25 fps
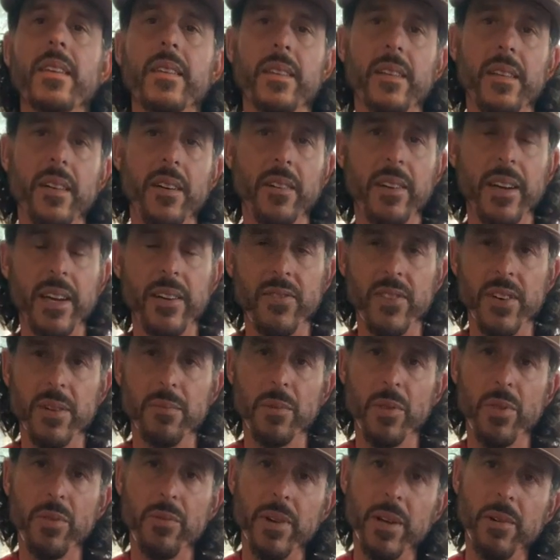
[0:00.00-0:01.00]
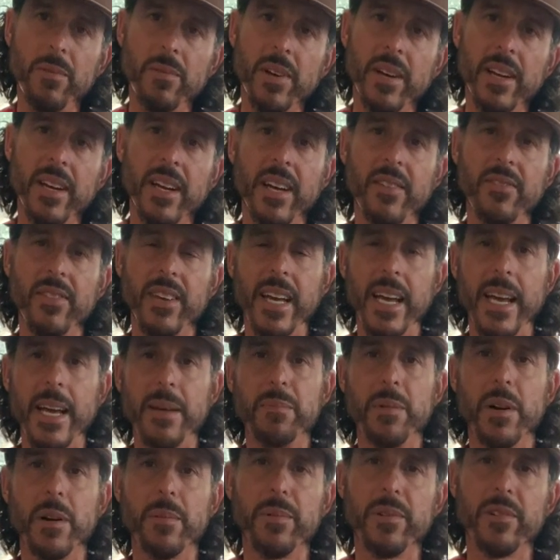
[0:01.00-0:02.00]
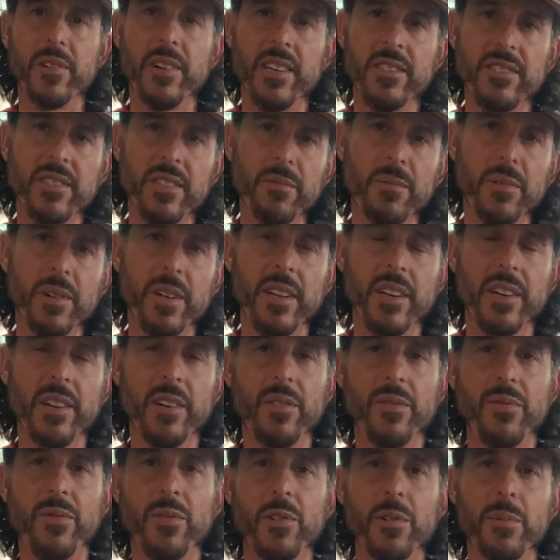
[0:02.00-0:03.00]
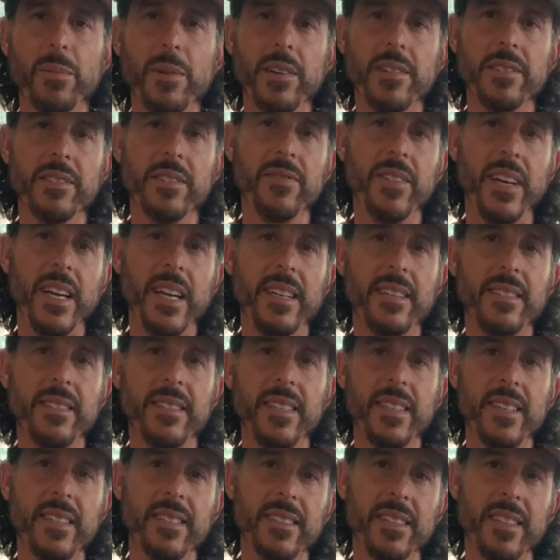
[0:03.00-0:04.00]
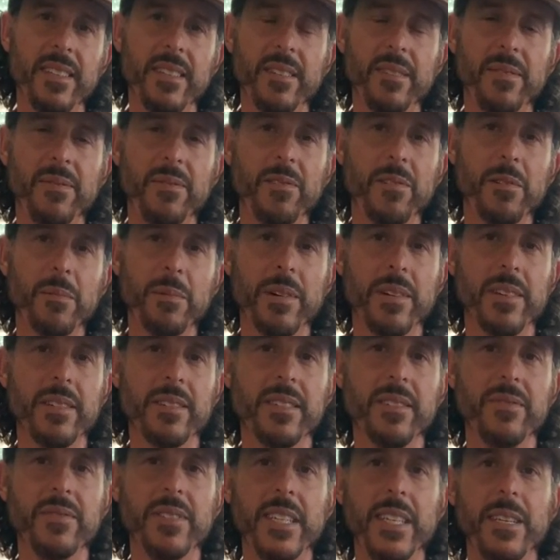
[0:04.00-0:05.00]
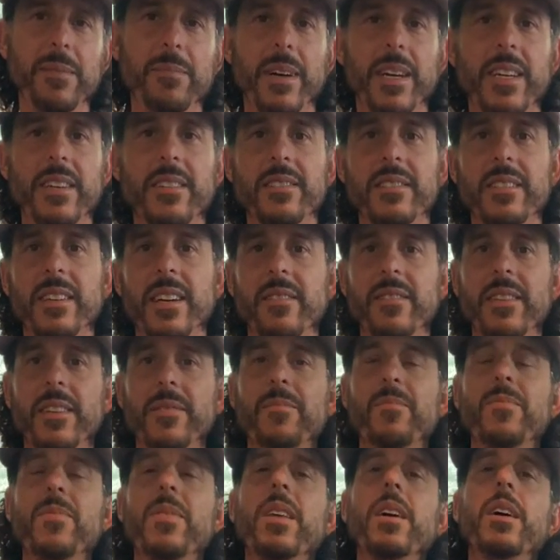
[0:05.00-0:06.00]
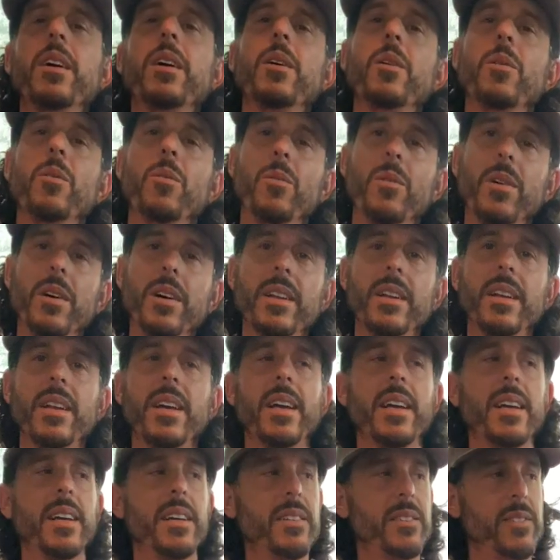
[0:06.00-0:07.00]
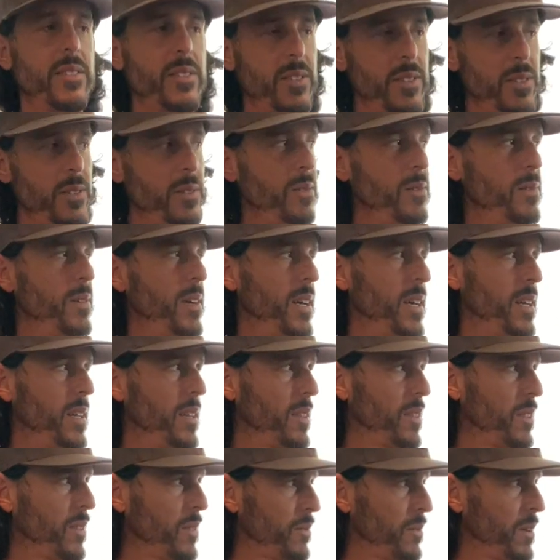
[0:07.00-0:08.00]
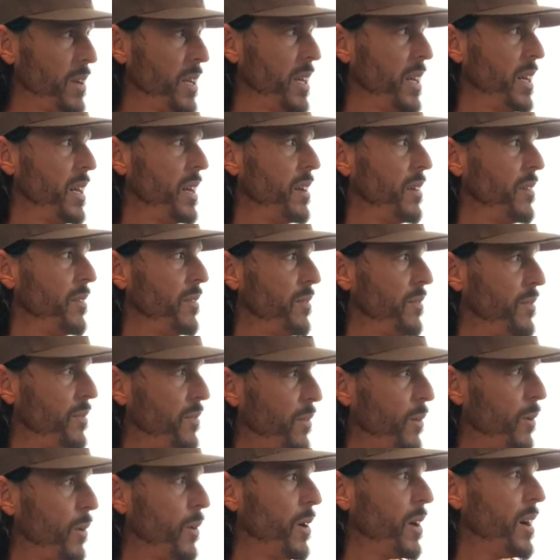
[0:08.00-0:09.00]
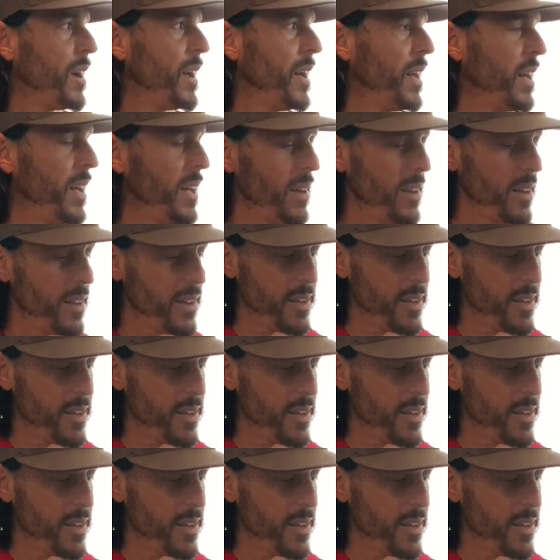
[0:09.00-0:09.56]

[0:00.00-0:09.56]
Okay, for number 3, we're going to have an 8-bar progression. We're going to go 4 bars of A6 into 4 bars of D minor 7. 1 and 2 and 3, 4 and.